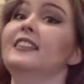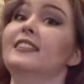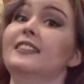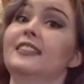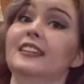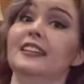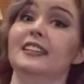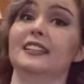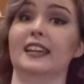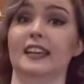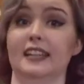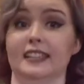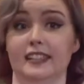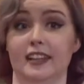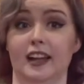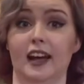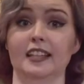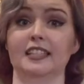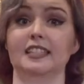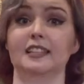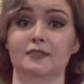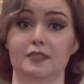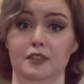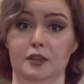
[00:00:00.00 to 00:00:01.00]
this has
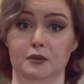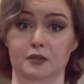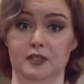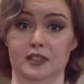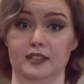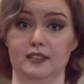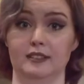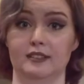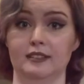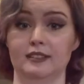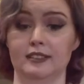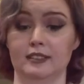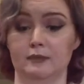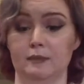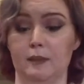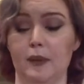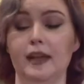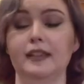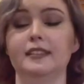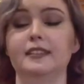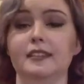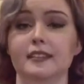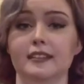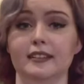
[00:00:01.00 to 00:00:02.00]
lots of uses. This is
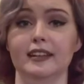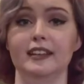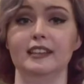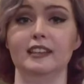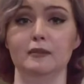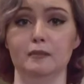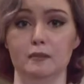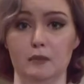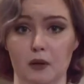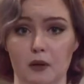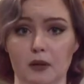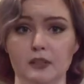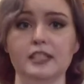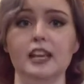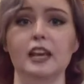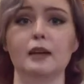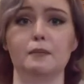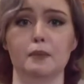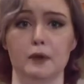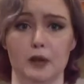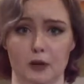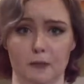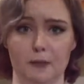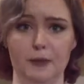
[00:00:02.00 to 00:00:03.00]
basically the
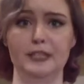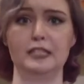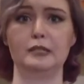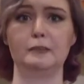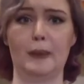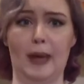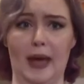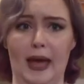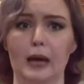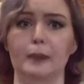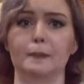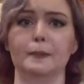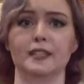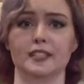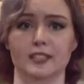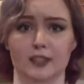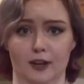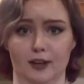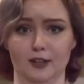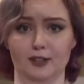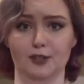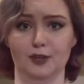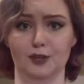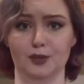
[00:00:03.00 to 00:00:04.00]
multi-purpose back
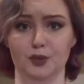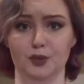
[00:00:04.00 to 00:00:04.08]
massager